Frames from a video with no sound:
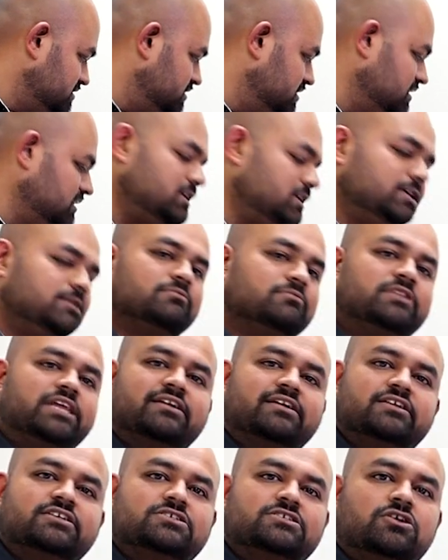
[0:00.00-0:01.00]
the
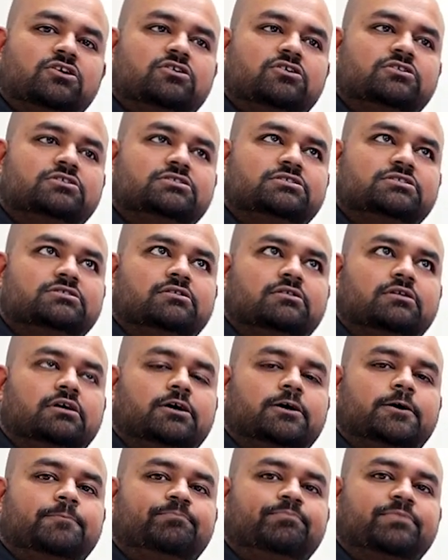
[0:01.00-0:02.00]
thickness loss
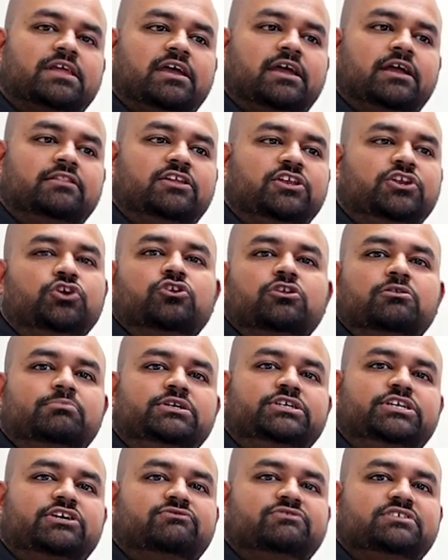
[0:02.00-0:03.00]
and the
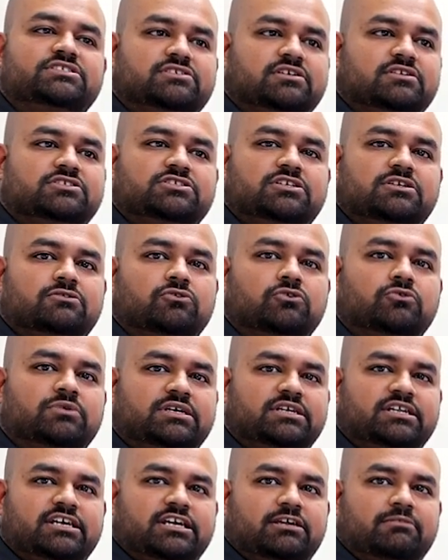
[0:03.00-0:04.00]
durability of the structure over
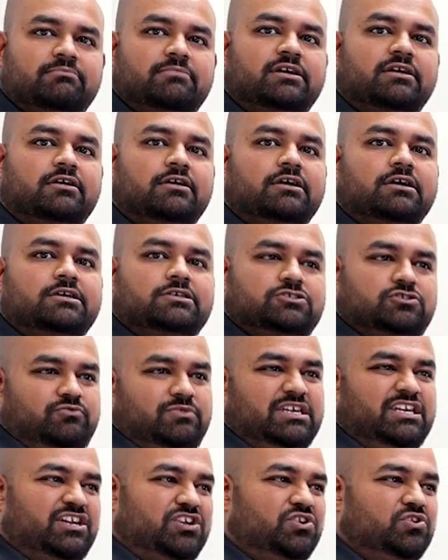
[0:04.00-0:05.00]
time. So we can